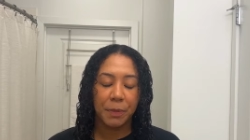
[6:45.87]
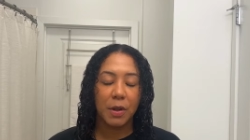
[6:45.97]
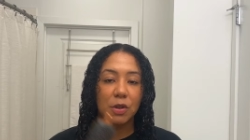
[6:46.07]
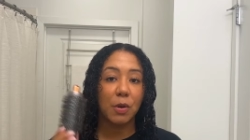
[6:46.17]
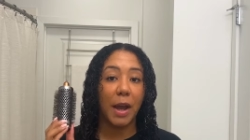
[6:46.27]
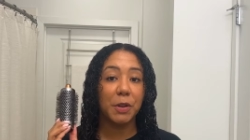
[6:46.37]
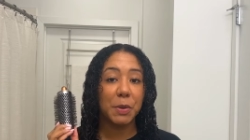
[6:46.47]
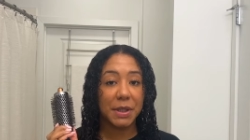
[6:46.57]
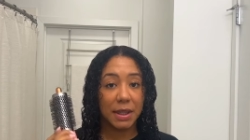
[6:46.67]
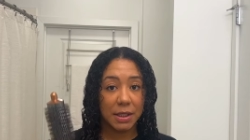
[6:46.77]
So I
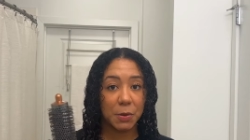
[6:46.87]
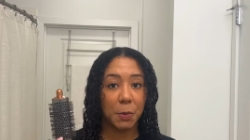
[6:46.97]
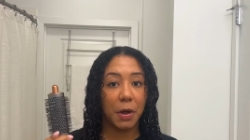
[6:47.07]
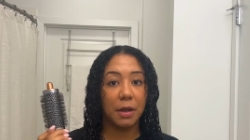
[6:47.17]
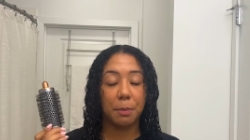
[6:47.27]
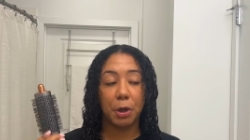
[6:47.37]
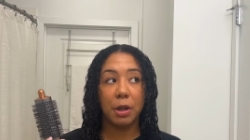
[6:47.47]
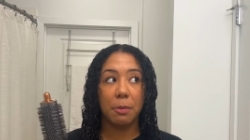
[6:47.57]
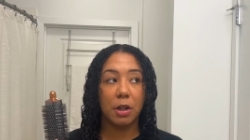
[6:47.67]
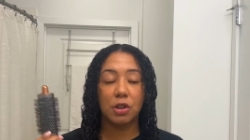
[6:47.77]
used this one pretty
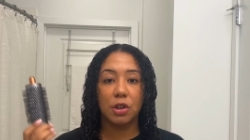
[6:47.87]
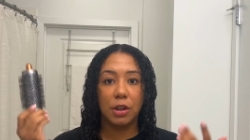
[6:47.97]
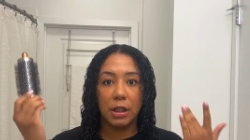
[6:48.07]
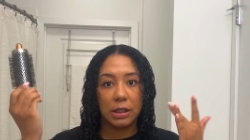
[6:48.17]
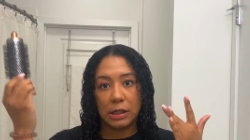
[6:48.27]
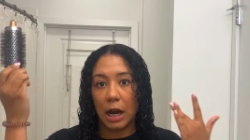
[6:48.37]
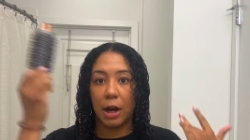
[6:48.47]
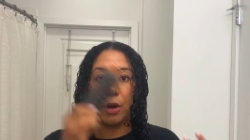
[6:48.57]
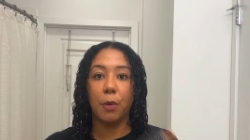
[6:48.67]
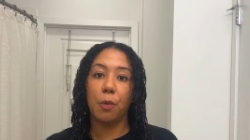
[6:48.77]
much the
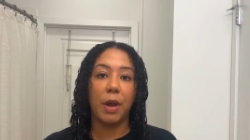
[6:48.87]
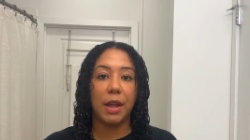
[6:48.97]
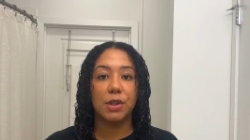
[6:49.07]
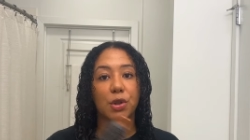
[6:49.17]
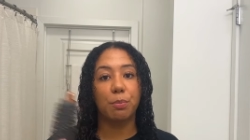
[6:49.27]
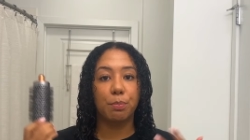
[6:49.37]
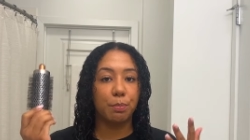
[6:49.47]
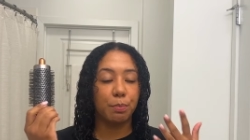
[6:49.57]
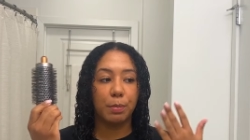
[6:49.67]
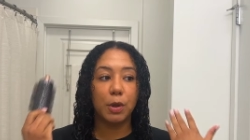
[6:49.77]
entire way to
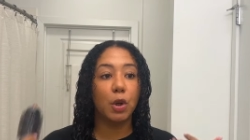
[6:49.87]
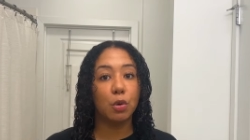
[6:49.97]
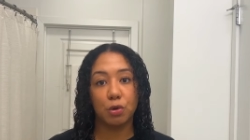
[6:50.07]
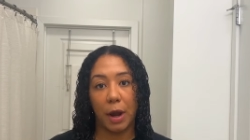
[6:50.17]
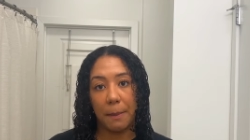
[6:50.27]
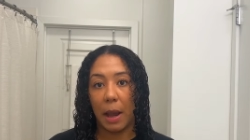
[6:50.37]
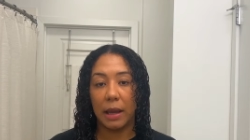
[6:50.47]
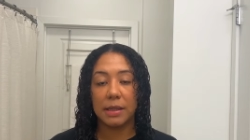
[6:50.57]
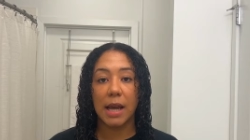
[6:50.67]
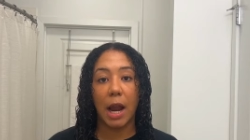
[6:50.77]
blow dry my
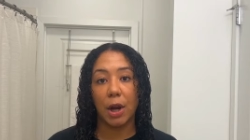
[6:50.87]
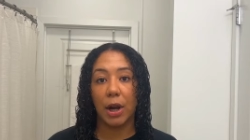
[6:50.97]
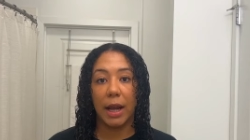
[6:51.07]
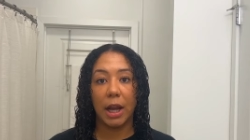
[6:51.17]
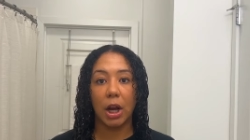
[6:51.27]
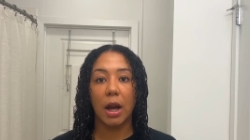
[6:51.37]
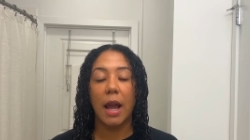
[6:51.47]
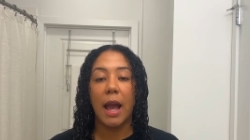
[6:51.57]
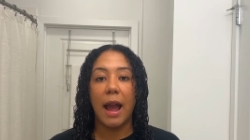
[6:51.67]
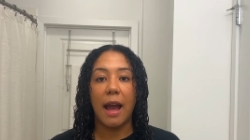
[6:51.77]
entire hair.
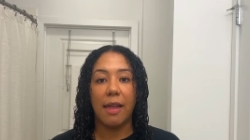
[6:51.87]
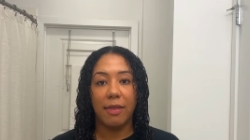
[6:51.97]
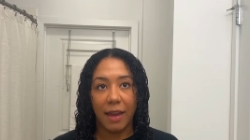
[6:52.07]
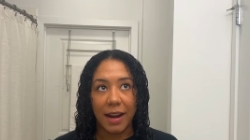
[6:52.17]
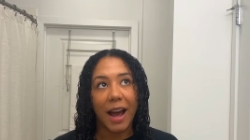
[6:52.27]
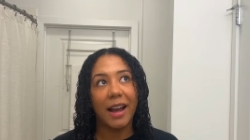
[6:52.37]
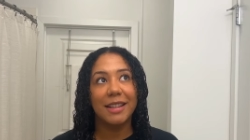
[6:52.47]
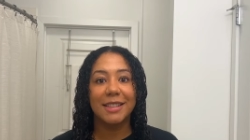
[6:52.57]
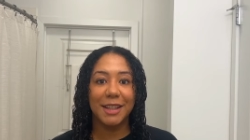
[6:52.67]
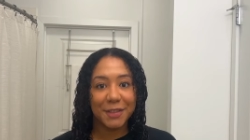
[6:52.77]
And then I
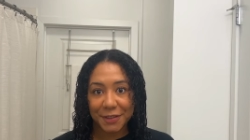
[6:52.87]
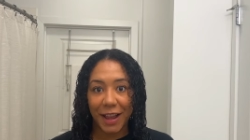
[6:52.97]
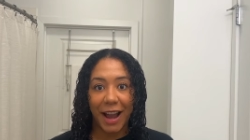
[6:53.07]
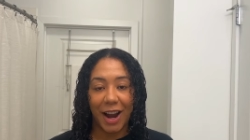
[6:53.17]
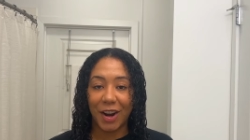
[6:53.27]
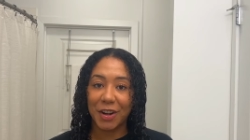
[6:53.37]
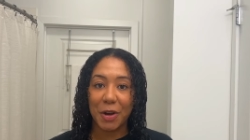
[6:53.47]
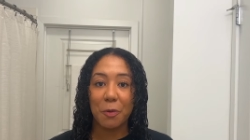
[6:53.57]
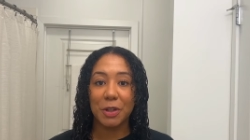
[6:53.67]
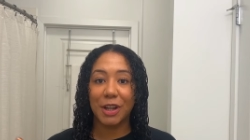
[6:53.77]
did flat iron
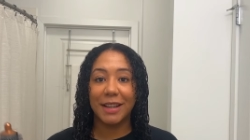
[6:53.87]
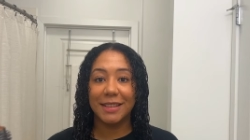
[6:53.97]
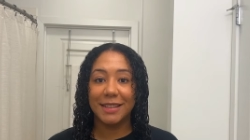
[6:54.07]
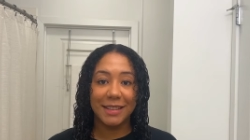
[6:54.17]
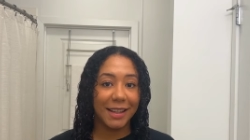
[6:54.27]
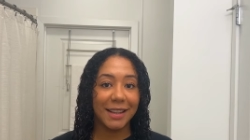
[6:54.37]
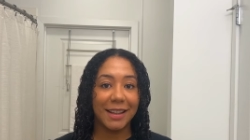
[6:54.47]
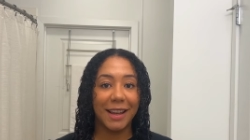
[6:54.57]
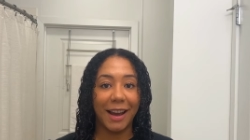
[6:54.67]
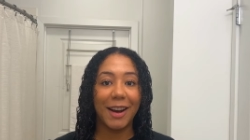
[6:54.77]
it, which I did
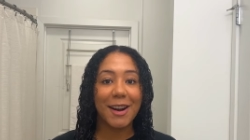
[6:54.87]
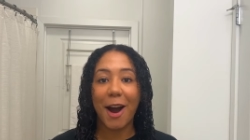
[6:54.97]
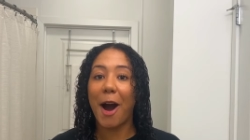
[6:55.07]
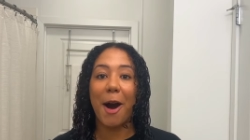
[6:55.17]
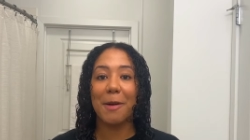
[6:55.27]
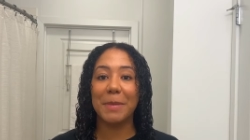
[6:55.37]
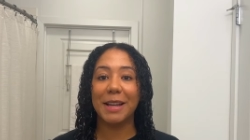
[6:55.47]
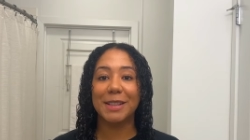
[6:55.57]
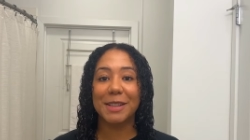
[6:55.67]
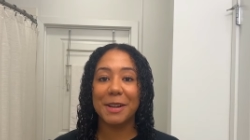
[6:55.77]
get a
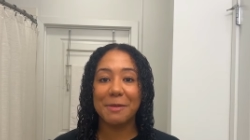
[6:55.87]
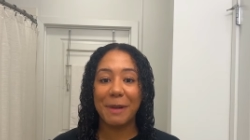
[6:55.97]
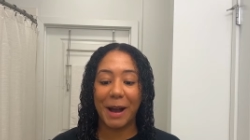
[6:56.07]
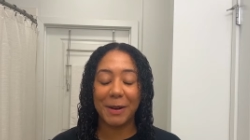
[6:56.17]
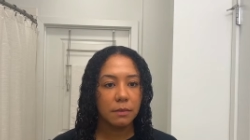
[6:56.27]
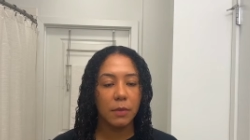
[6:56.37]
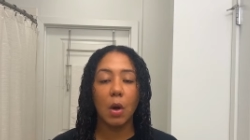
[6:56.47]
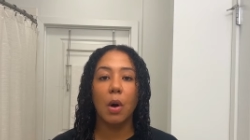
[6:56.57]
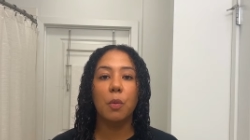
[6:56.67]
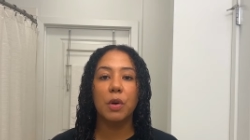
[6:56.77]
comment about.
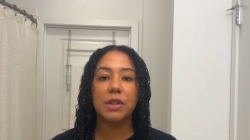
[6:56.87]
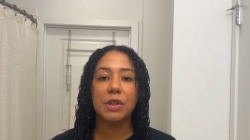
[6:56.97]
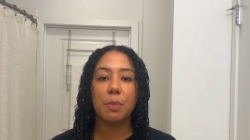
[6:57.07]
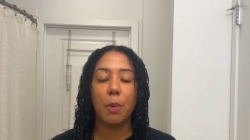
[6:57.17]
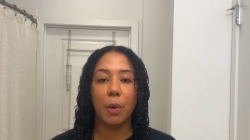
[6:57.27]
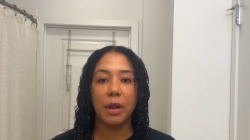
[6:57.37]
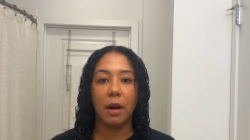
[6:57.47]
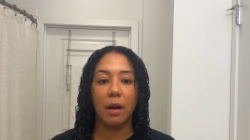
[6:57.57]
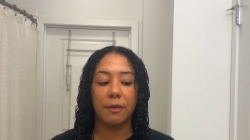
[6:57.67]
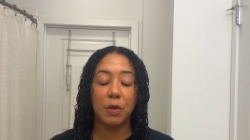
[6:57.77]
No, what's the point
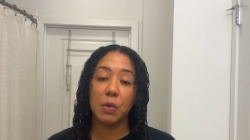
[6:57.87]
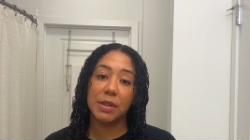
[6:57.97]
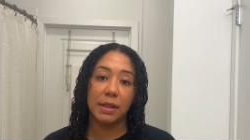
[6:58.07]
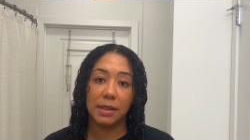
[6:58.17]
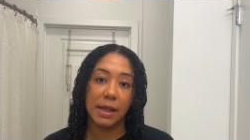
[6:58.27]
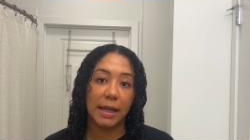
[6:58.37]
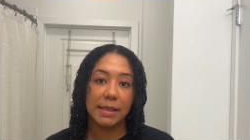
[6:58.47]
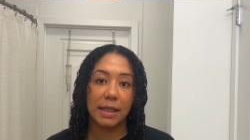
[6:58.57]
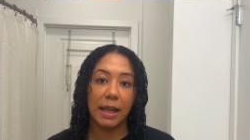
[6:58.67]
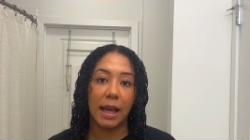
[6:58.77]
of using the
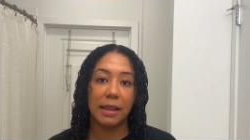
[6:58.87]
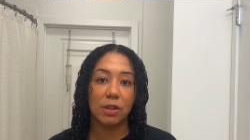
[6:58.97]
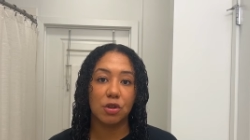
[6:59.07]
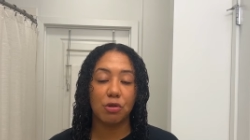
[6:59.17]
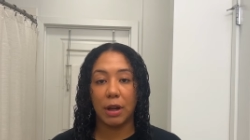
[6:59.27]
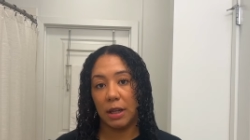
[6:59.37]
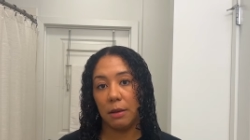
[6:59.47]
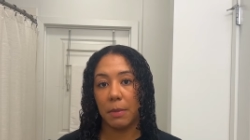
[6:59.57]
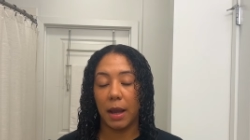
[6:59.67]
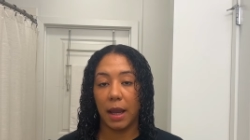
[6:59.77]
Dyson and then
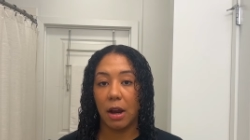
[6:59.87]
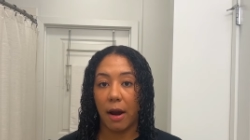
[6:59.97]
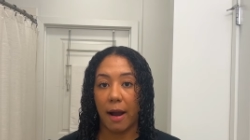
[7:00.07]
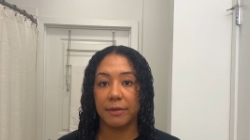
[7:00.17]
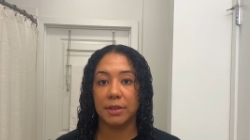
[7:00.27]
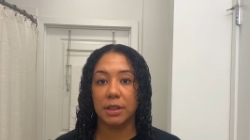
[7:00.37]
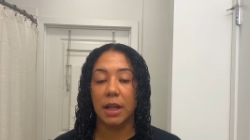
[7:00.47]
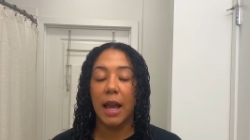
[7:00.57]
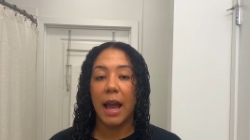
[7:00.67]
straightening my hair after?